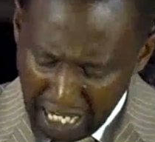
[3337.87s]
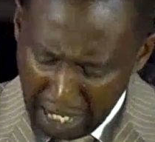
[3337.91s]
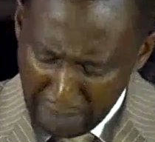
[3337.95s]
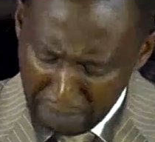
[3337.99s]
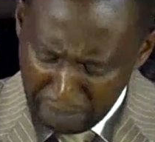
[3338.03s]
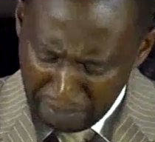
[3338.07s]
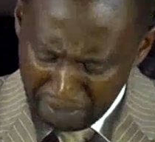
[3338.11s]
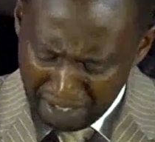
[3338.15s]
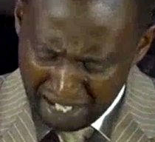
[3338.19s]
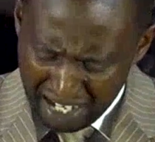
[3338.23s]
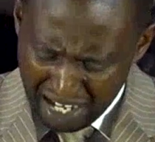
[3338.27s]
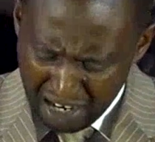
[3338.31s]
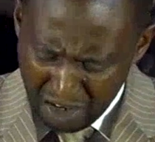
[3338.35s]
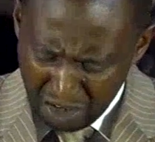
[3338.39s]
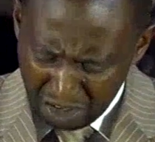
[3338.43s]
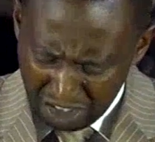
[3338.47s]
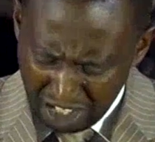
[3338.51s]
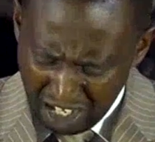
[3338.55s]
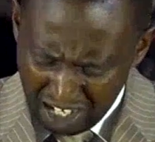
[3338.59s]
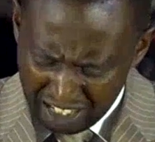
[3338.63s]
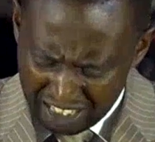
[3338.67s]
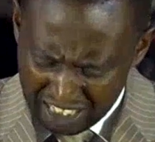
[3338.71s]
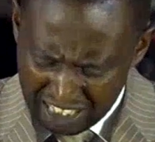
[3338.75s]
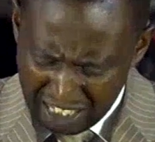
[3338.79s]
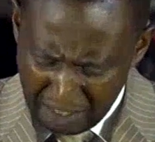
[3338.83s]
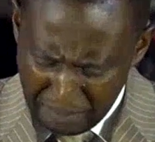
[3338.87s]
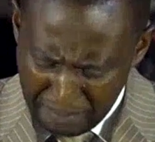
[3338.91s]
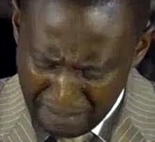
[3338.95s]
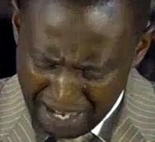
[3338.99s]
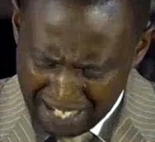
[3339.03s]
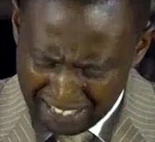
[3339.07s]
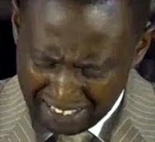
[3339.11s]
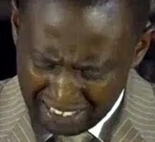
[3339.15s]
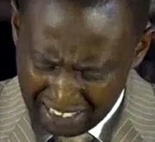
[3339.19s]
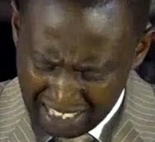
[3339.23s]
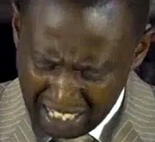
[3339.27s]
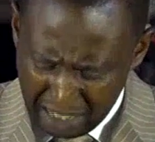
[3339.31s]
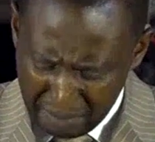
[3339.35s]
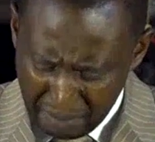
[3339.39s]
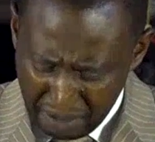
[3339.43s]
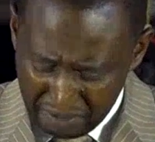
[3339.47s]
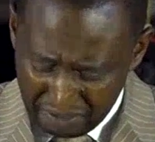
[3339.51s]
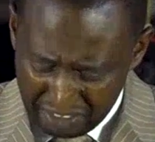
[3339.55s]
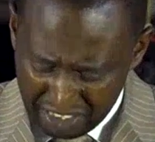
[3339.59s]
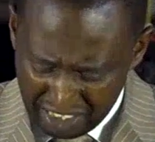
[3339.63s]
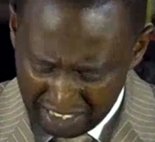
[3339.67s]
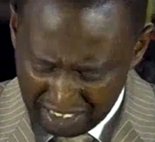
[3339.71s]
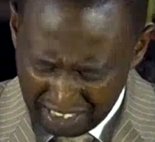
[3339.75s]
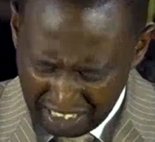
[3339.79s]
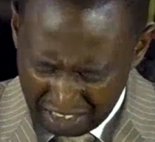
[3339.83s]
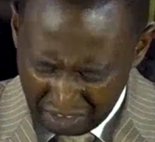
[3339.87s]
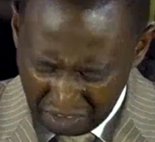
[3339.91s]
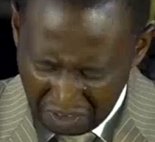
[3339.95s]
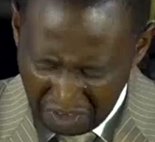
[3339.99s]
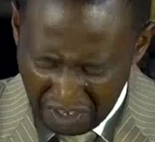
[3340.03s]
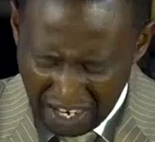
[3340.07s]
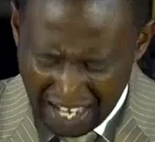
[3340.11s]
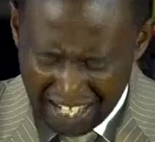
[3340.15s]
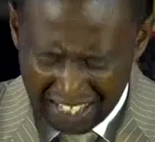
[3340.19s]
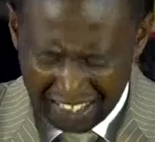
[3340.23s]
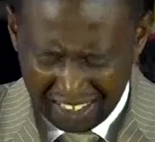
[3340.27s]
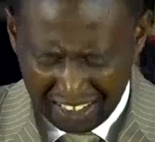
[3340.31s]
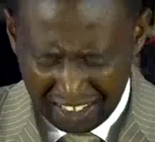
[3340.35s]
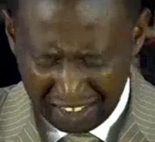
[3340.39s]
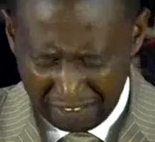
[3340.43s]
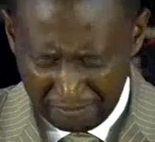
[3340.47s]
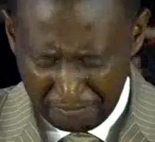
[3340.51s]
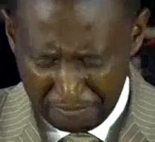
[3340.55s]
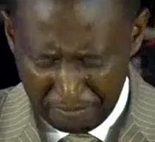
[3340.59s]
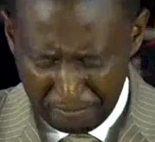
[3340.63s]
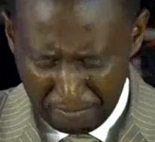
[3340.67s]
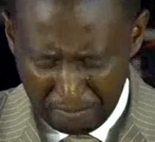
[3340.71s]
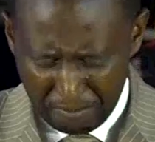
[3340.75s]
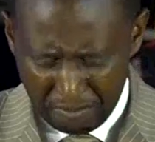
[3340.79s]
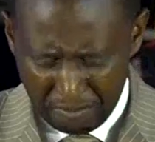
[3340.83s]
I pray, O oh God, in the mighty name of Jesus Christ,